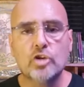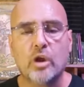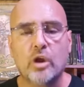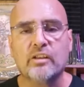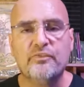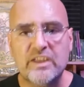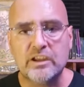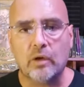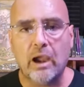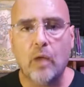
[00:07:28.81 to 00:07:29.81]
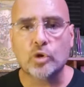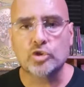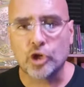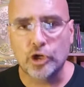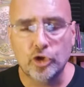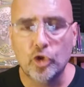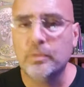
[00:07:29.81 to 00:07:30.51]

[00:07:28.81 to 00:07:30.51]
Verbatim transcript: trying to figure out what you're going to do,